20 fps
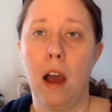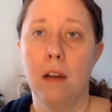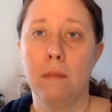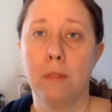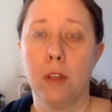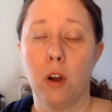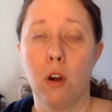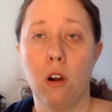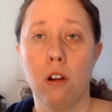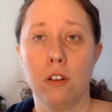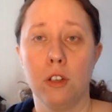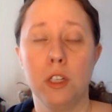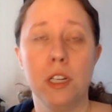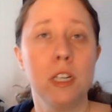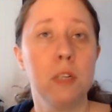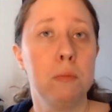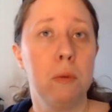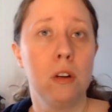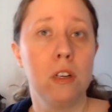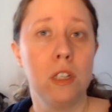There are
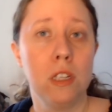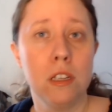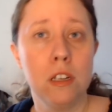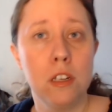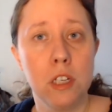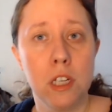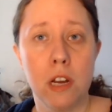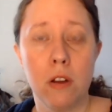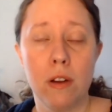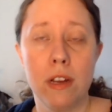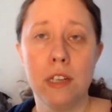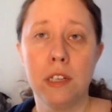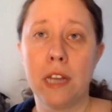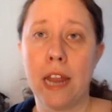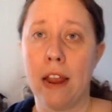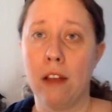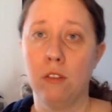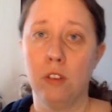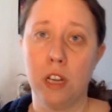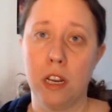6 books in the series,
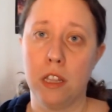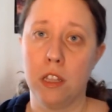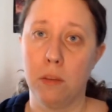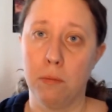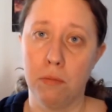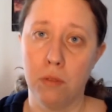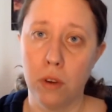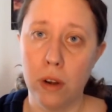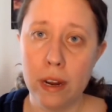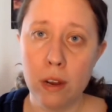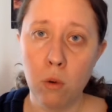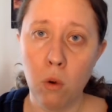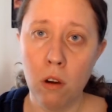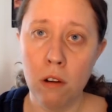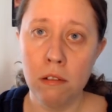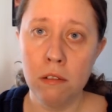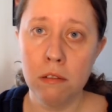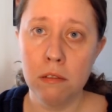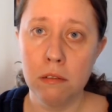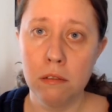counting the prequel.